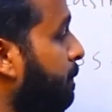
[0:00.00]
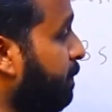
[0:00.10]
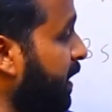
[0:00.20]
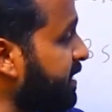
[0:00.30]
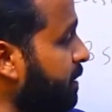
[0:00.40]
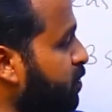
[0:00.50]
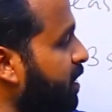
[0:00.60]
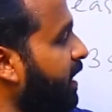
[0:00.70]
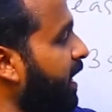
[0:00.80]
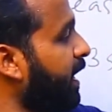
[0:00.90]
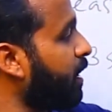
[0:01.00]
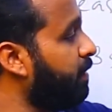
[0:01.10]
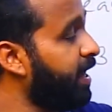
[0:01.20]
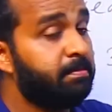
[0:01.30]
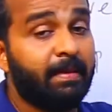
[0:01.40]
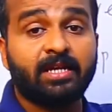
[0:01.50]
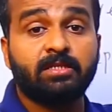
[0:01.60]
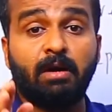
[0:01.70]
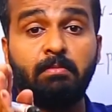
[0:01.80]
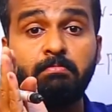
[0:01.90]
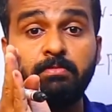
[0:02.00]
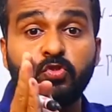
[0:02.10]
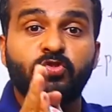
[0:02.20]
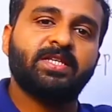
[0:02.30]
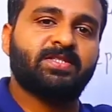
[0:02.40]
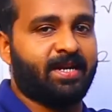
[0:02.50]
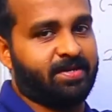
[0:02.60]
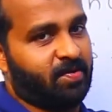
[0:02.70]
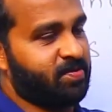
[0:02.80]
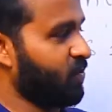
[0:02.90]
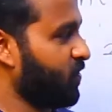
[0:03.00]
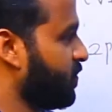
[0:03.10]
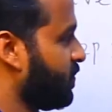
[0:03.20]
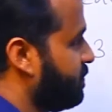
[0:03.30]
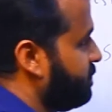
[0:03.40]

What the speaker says: P subshell can accommodate maximum 6 electrons.